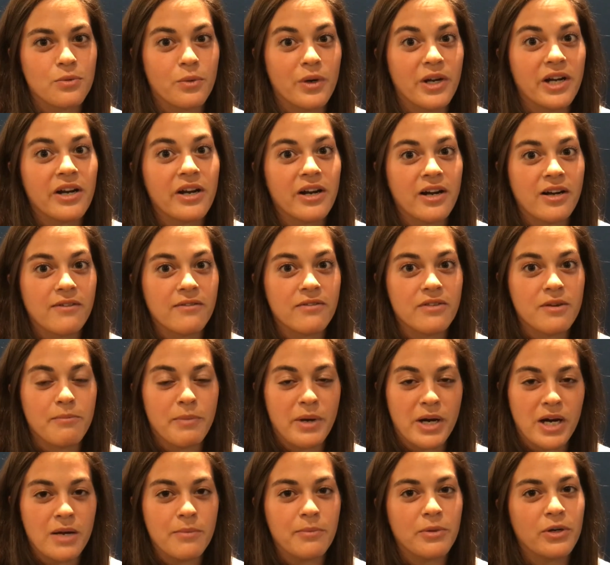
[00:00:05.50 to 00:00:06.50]
winner of the
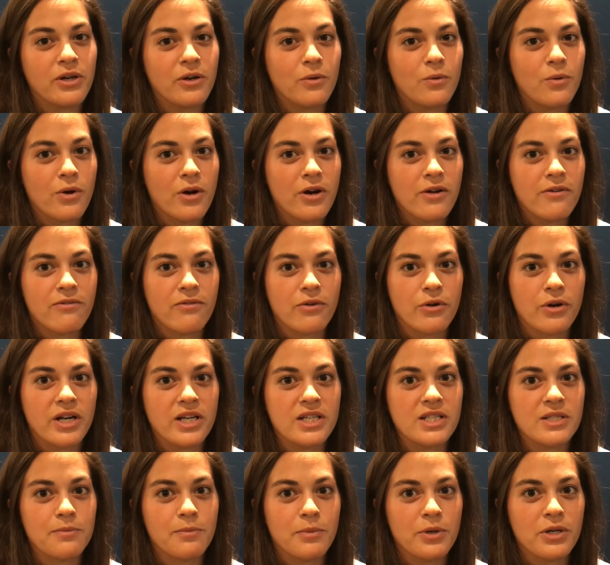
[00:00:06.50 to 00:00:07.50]
Barry Book Award for
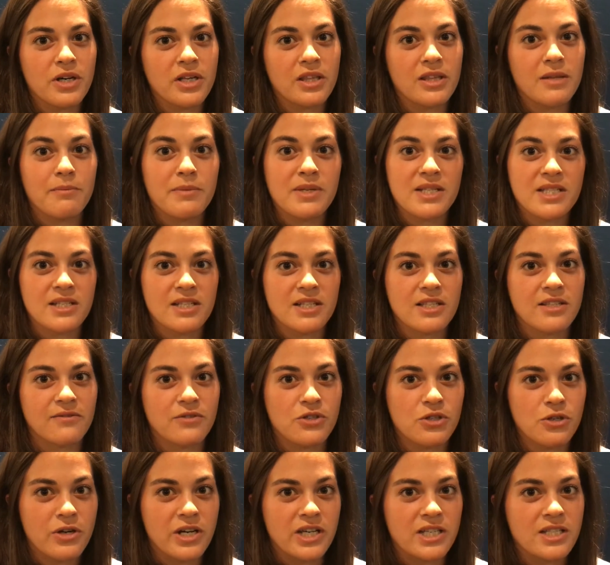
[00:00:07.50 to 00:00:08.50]
his book, The Business of
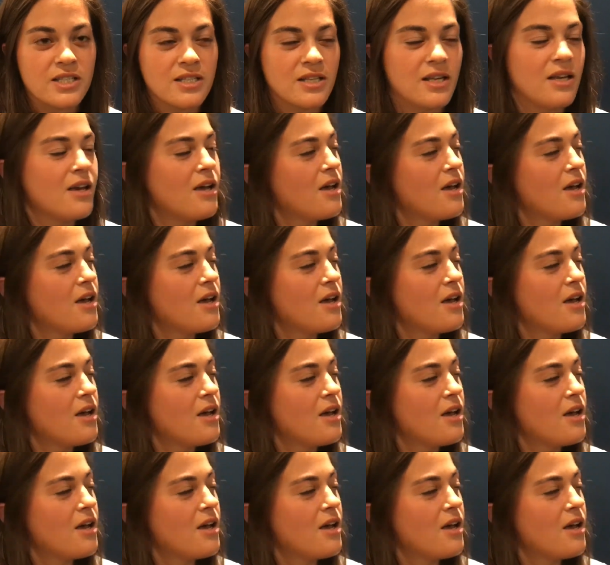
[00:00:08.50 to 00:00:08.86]
Choice.